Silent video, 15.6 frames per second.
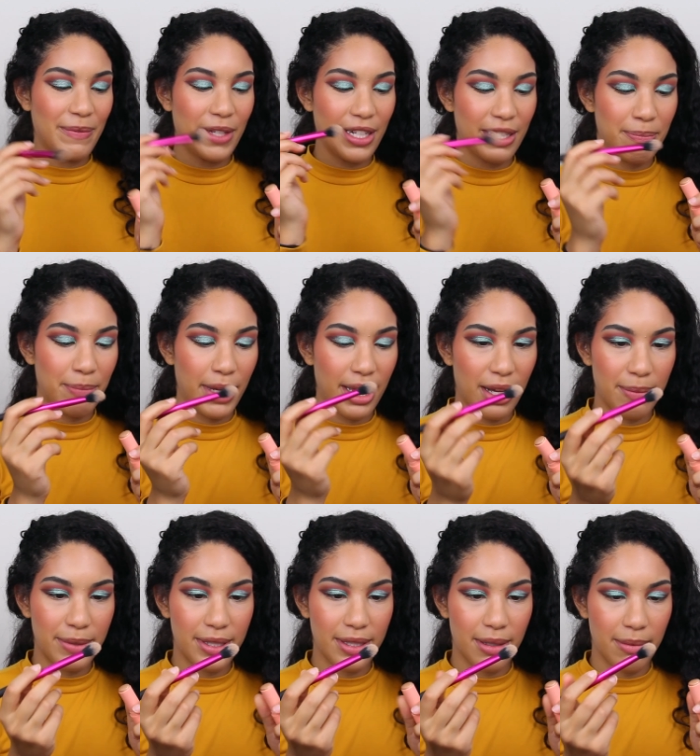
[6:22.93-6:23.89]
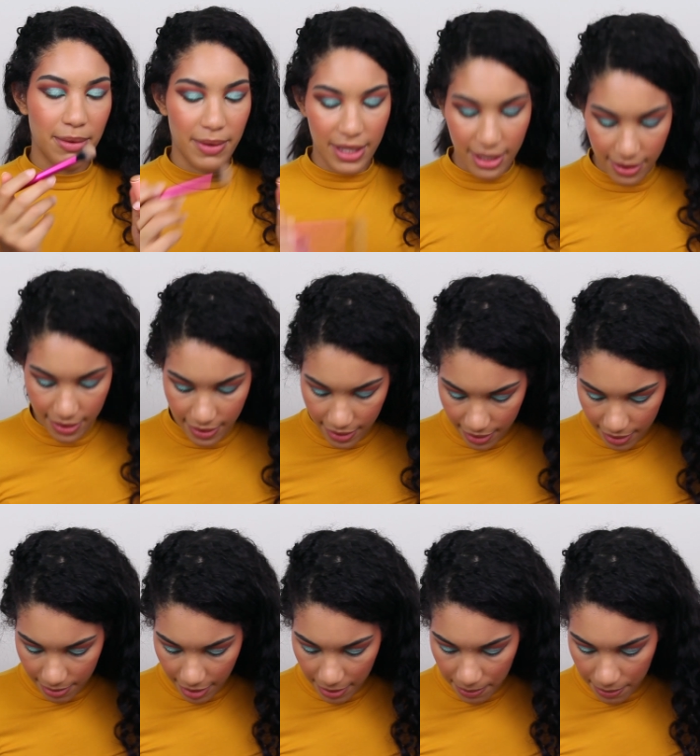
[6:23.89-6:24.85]
gonna pick up some of these
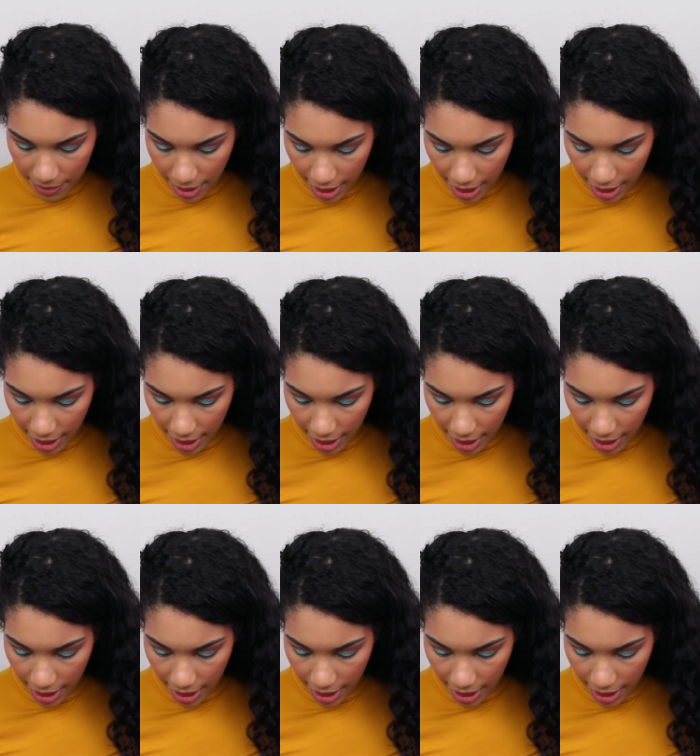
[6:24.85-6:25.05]
on my